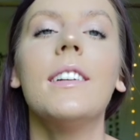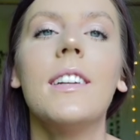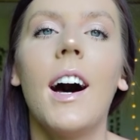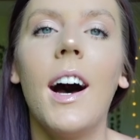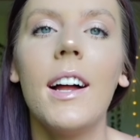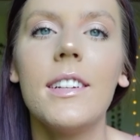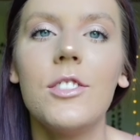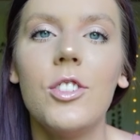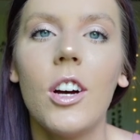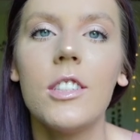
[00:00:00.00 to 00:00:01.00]

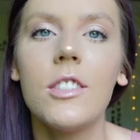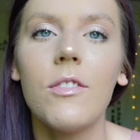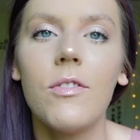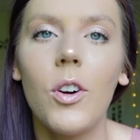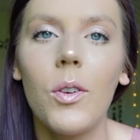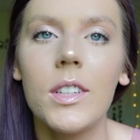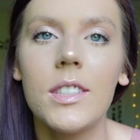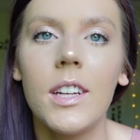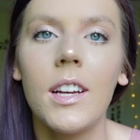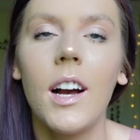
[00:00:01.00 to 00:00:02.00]
not just
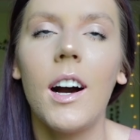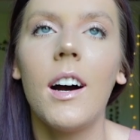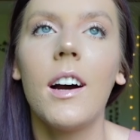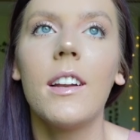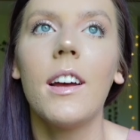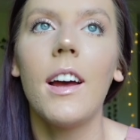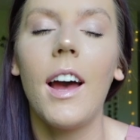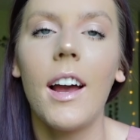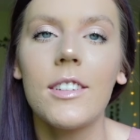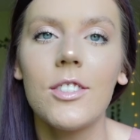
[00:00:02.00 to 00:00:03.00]
focusing on
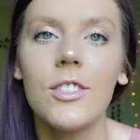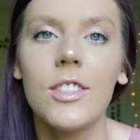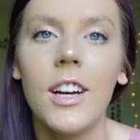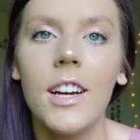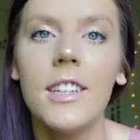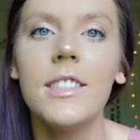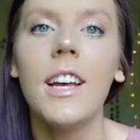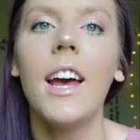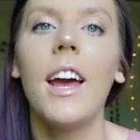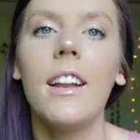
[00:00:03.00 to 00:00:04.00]
exercise
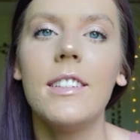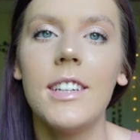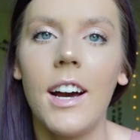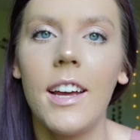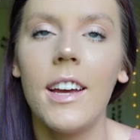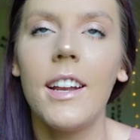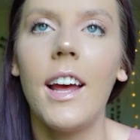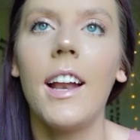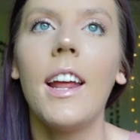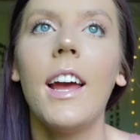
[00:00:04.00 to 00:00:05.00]
and diet.
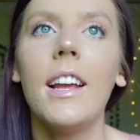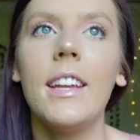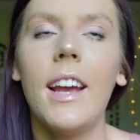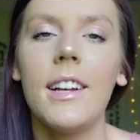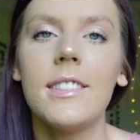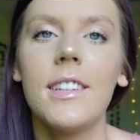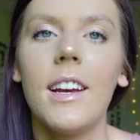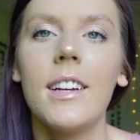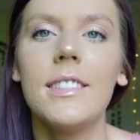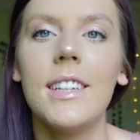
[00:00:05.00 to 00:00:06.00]
And yes,
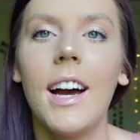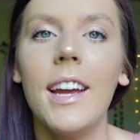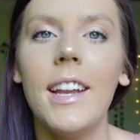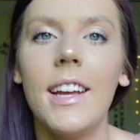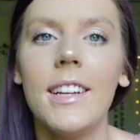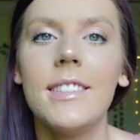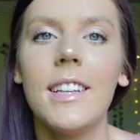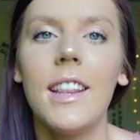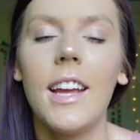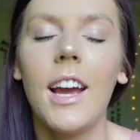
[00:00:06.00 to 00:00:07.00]
diet
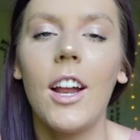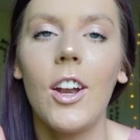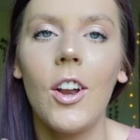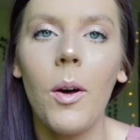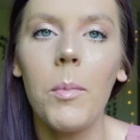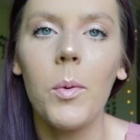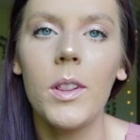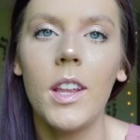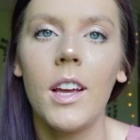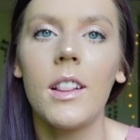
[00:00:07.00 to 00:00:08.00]
is the number
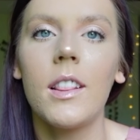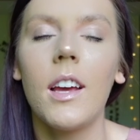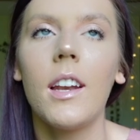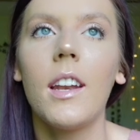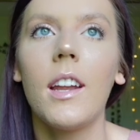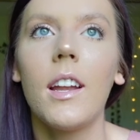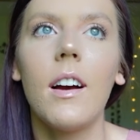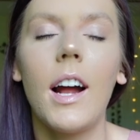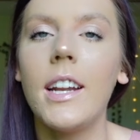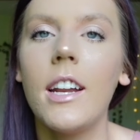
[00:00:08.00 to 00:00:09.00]
one thing that
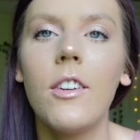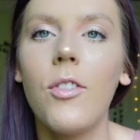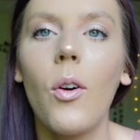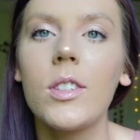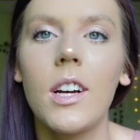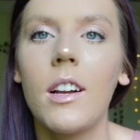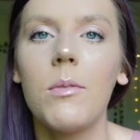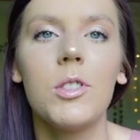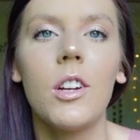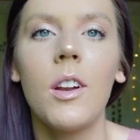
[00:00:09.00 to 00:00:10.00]
I needed to focus on.
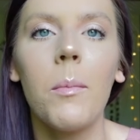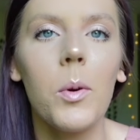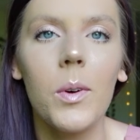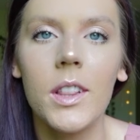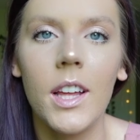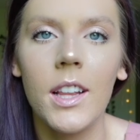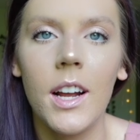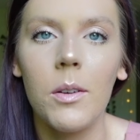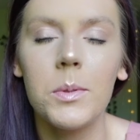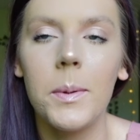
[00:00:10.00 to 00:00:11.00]
It was the number one thing that
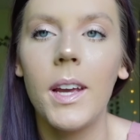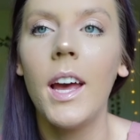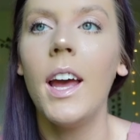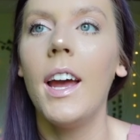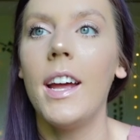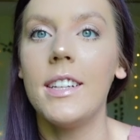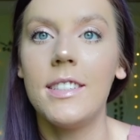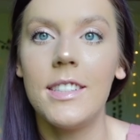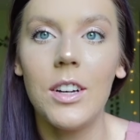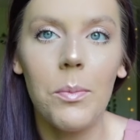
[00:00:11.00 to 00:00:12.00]
helped me. It
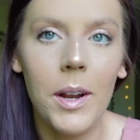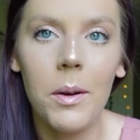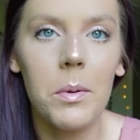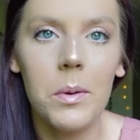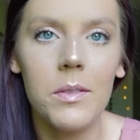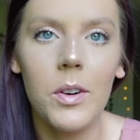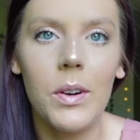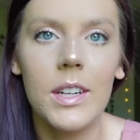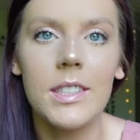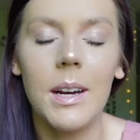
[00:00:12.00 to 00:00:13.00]
is still my number one
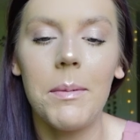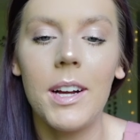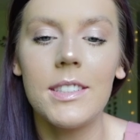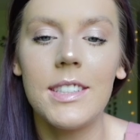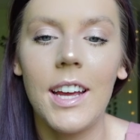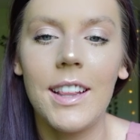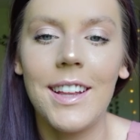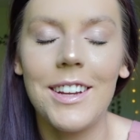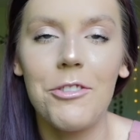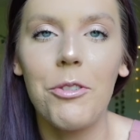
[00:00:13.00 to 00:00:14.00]
focus. I'm not saying
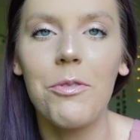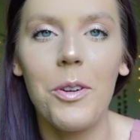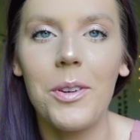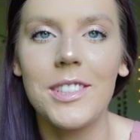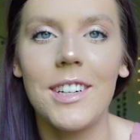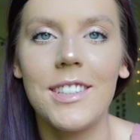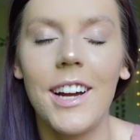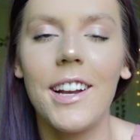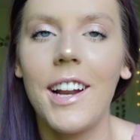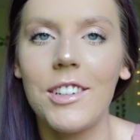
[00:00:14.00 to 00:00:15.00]
that you don't focus on
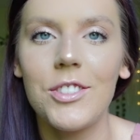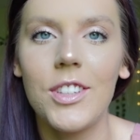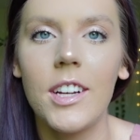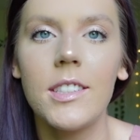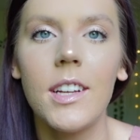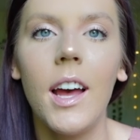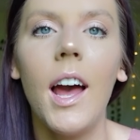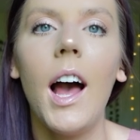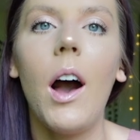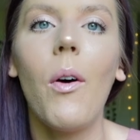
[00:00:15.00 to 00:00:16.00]
diet and exercise.
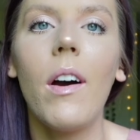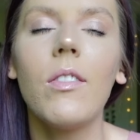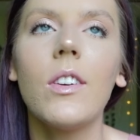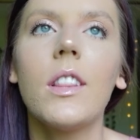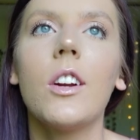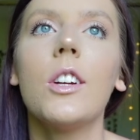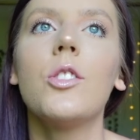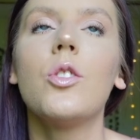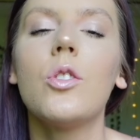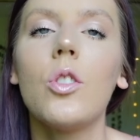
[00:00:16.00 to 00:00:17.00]
However, there
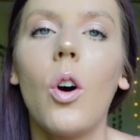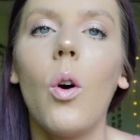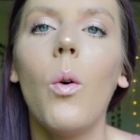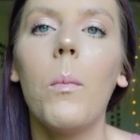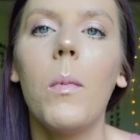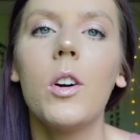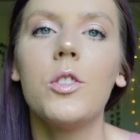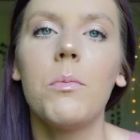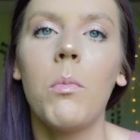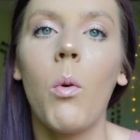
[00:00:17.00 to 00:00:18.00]
is so
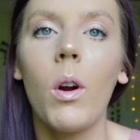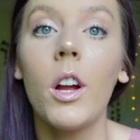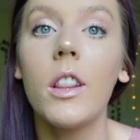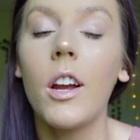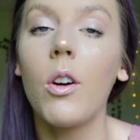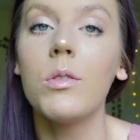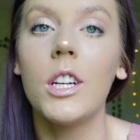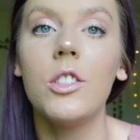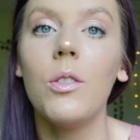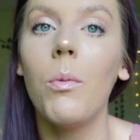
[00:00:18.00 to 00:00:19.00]
much more that goes
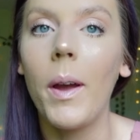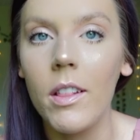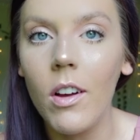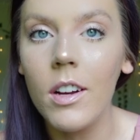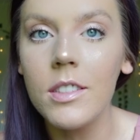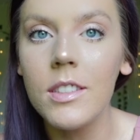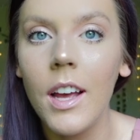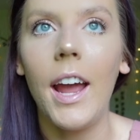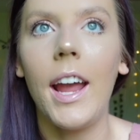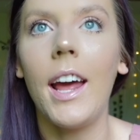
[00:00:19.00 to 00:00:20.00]
into weight loss,
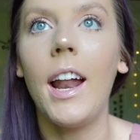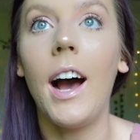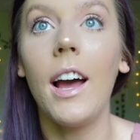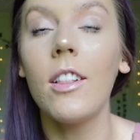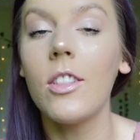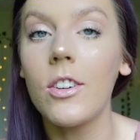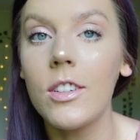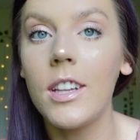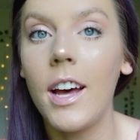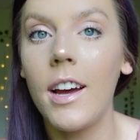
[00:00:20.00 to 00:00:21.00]
and I
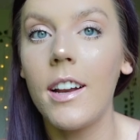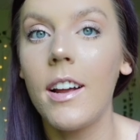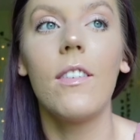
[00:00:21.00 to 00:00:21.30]
learned that